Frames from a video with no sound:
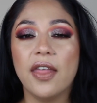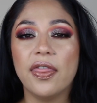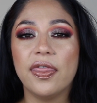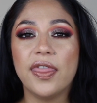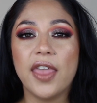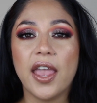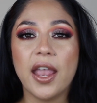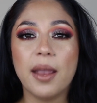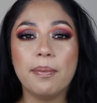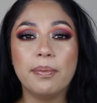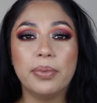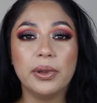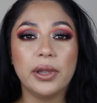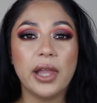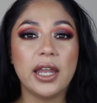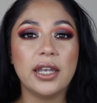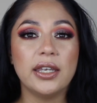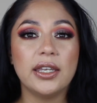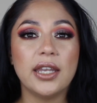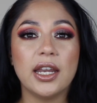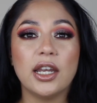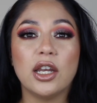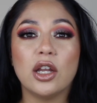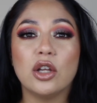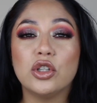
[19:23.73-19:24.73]
They
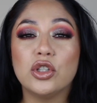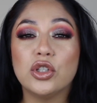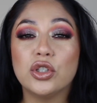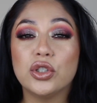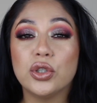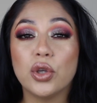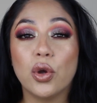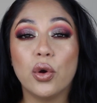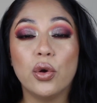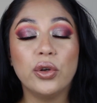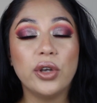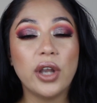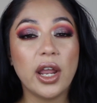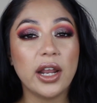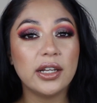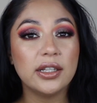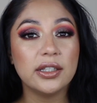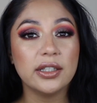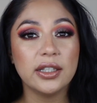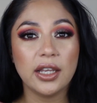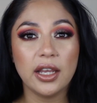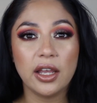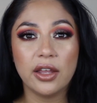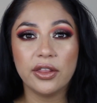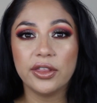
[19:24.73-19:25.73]
blended so
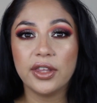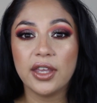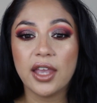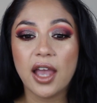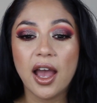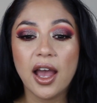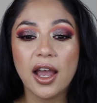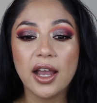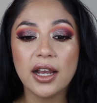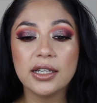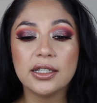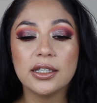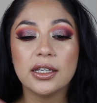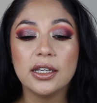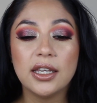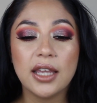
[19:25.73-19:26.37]
nicely on the eyes.